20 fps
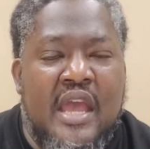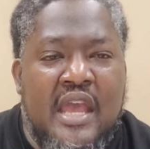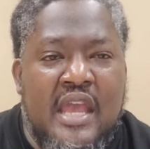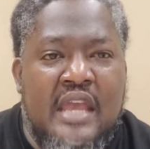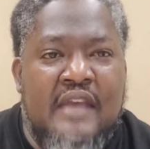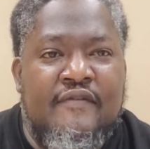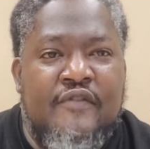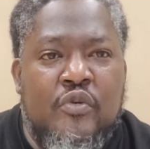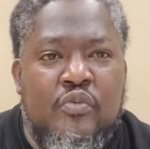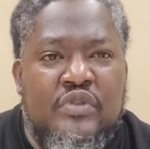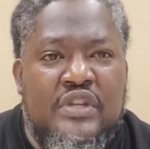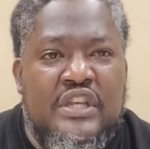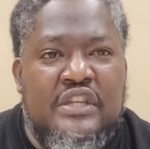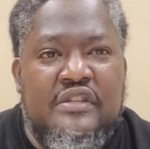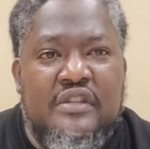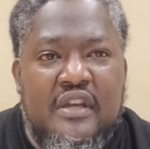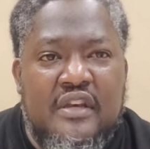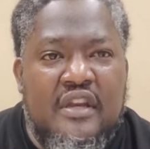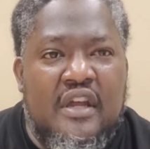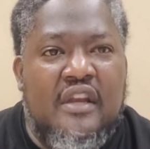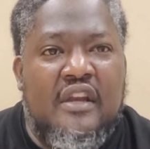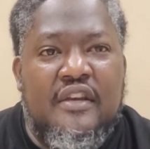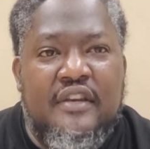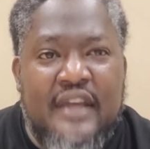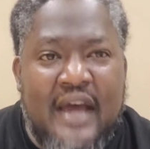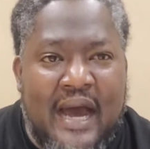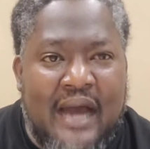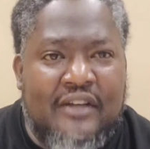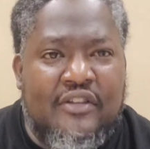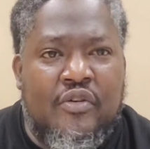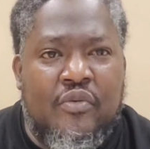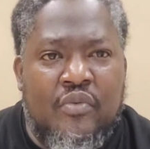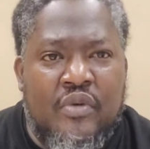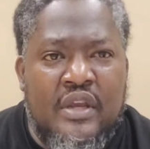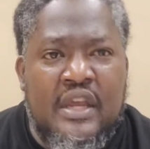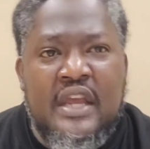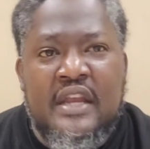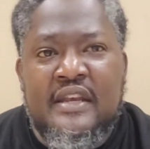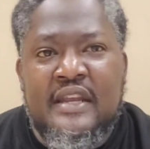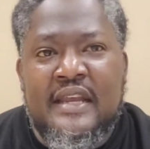If you teaching another doctrine
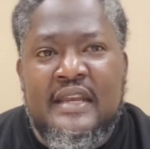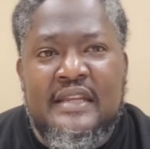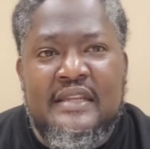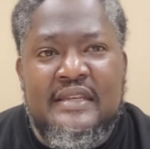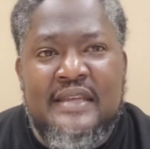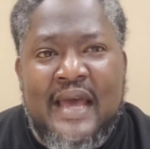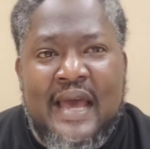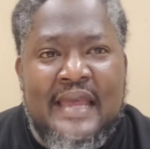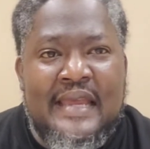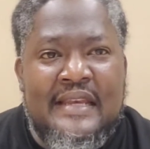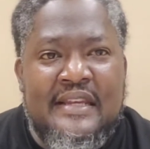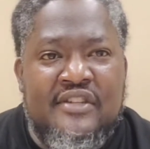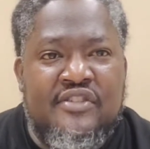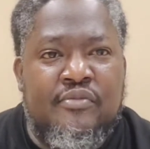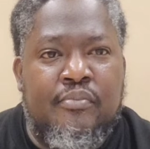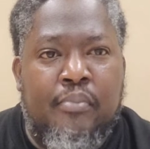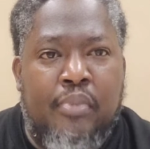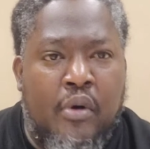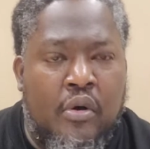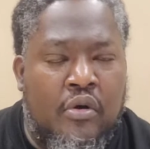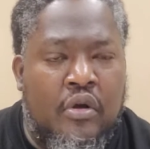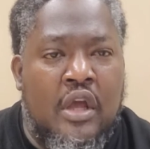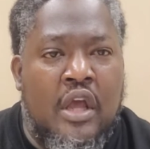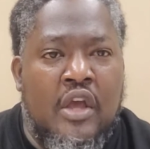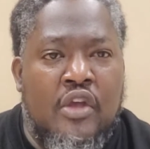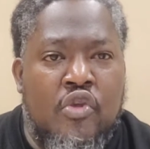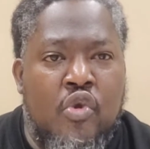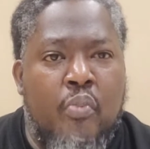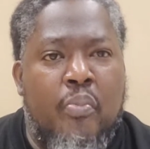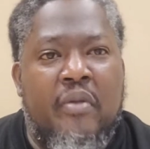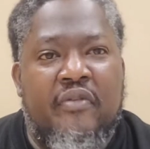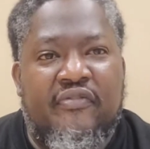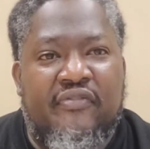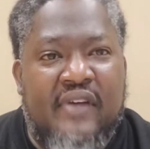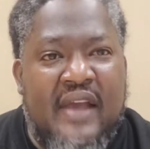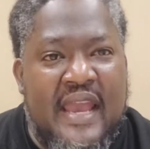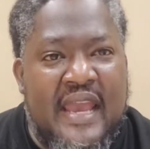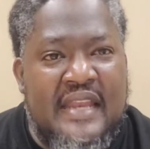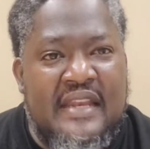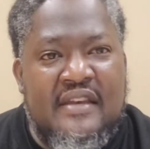that is not in his book, you
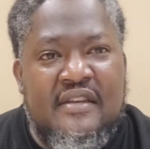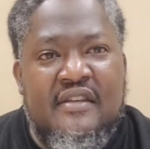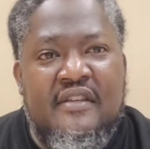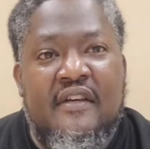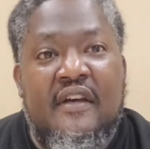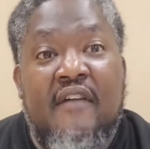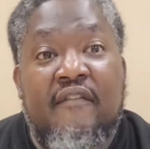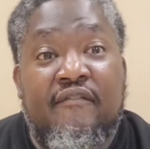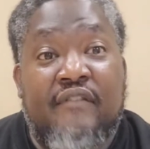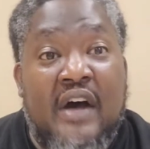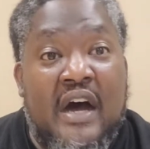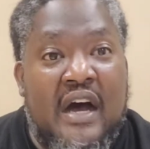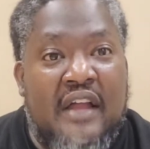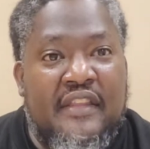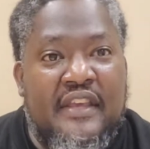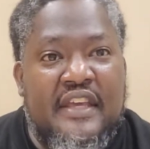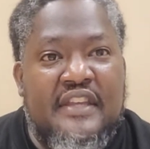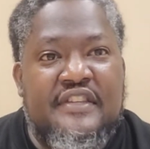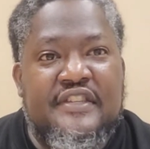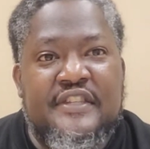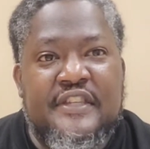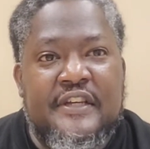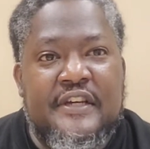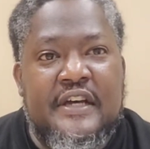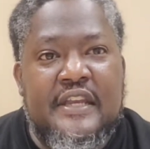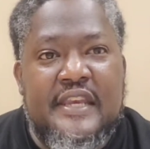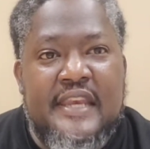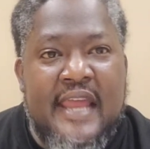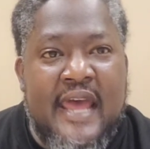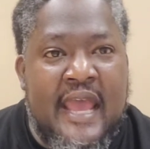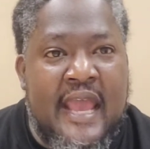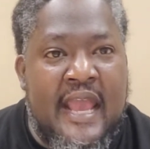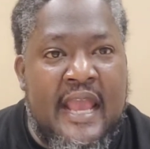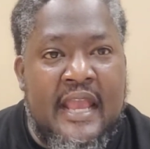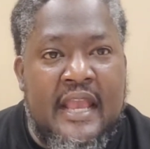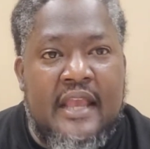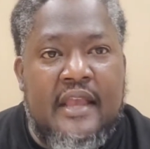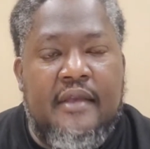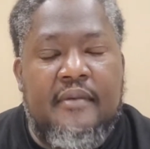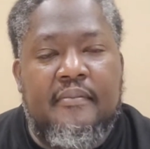profaning the Father and Son
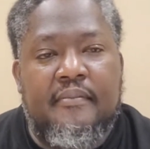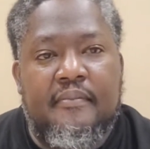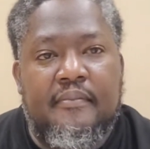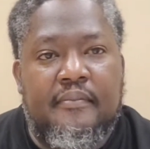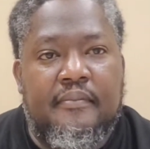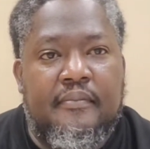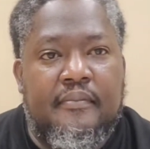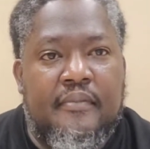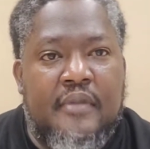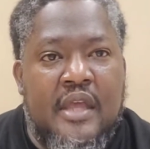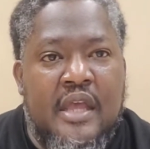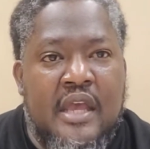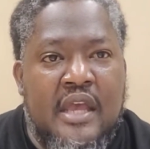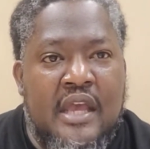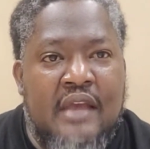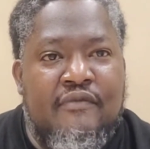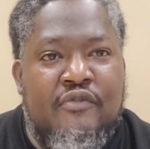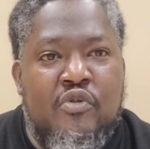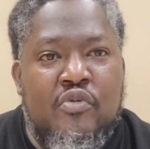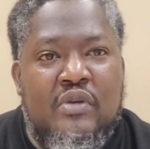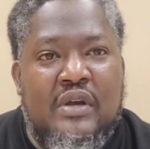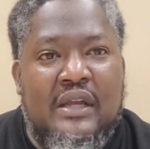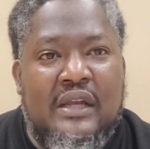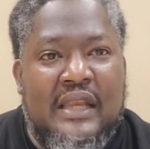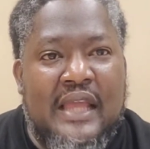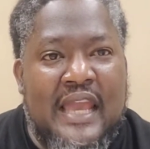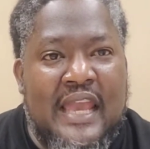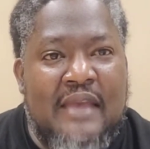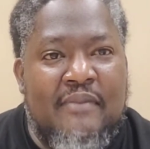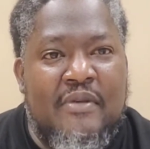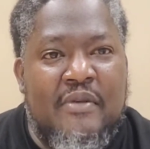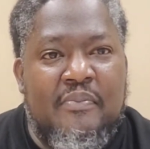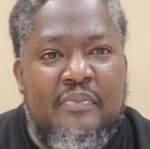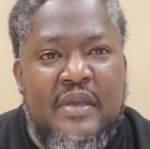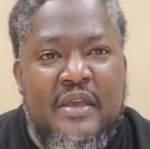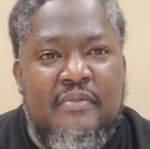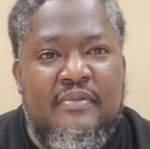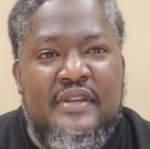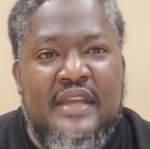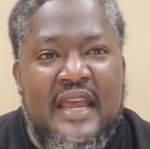name. If you claiming
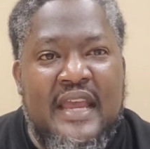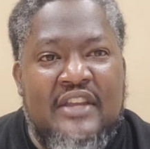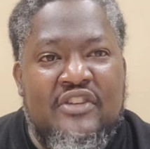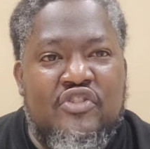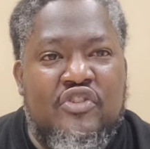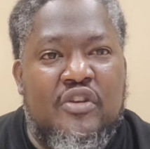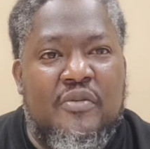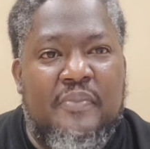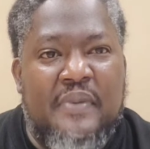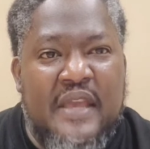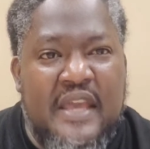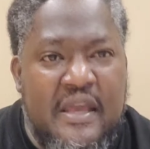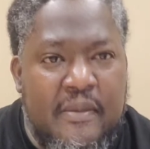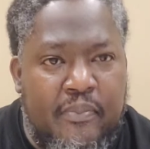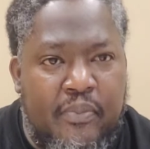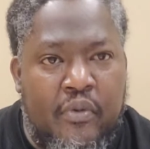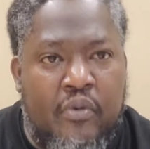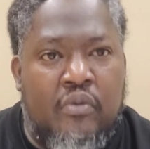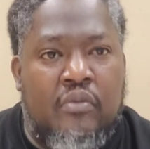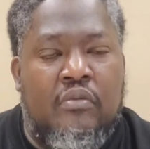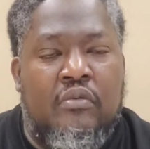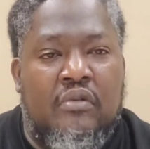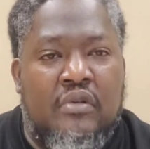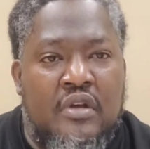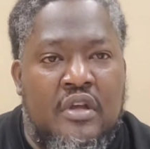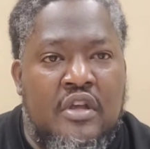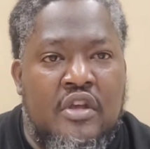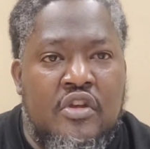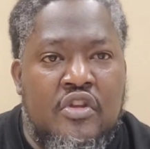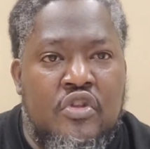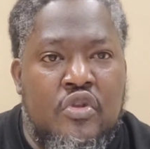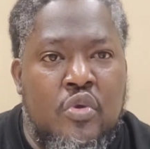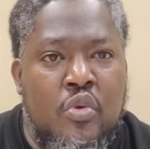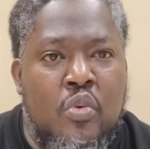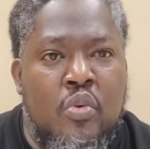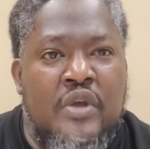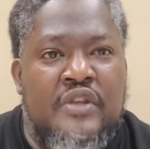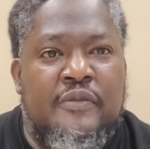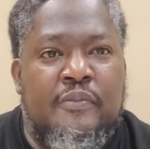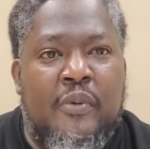people that ain't your people,
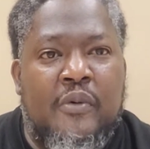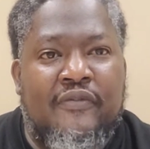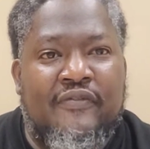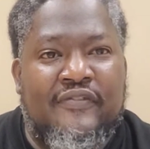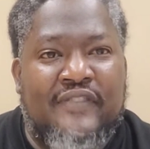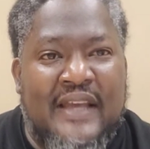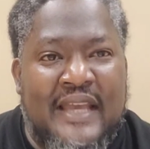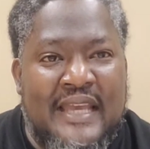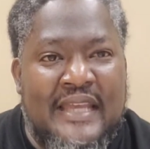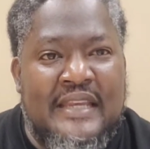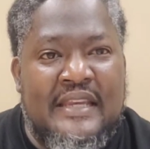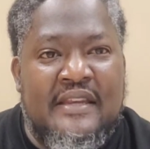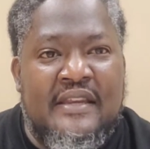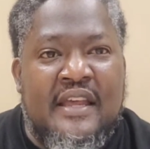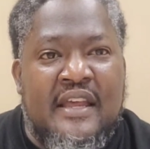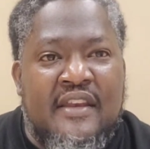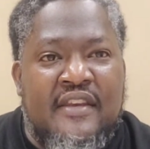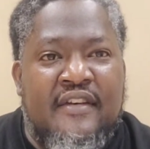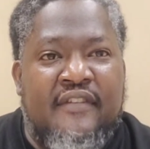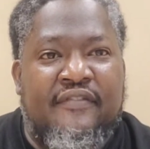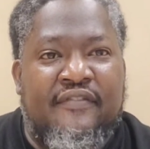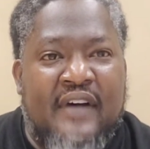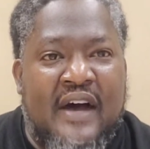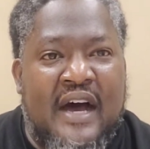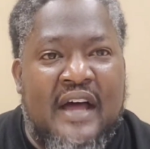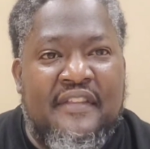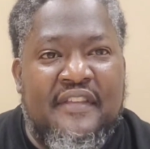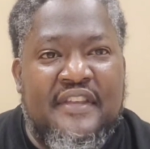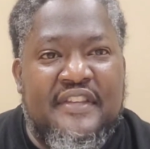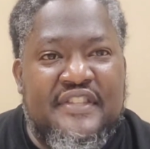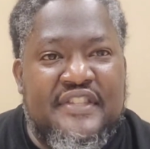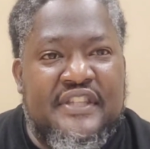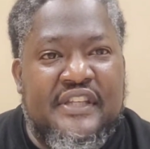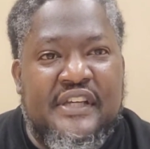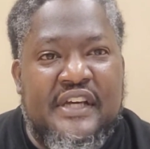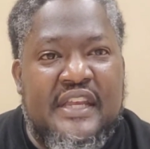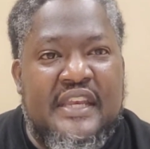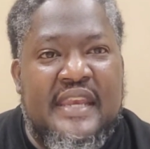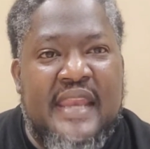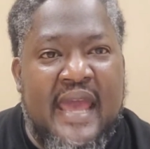you is profaning the Father and
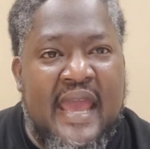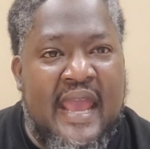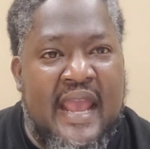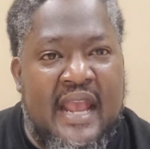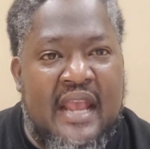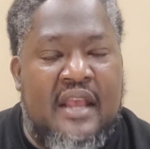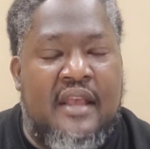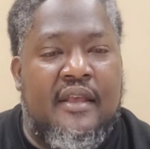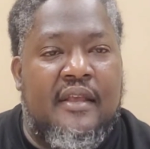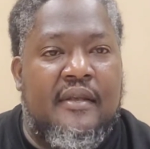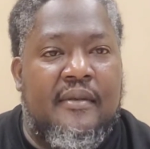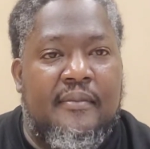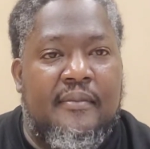Son name.